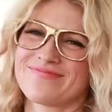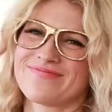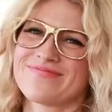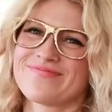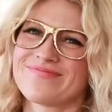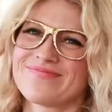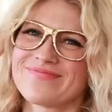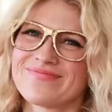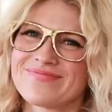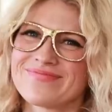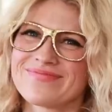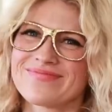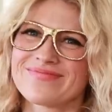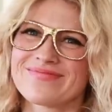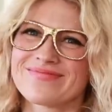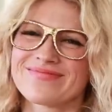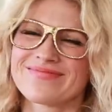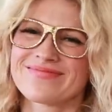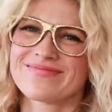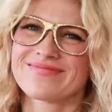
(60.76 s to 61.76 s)

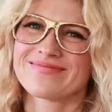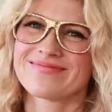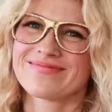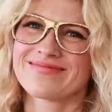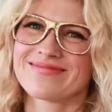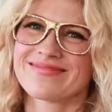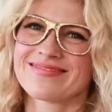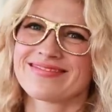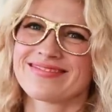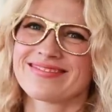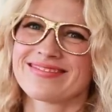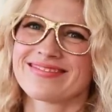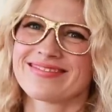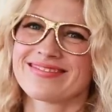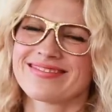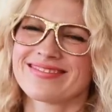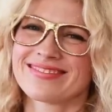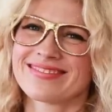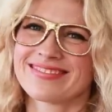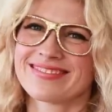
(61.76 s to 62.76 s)

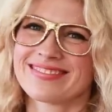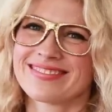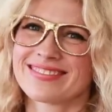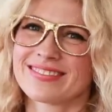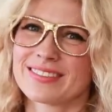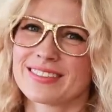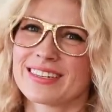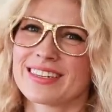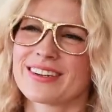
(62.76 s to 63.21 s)
(not speaking)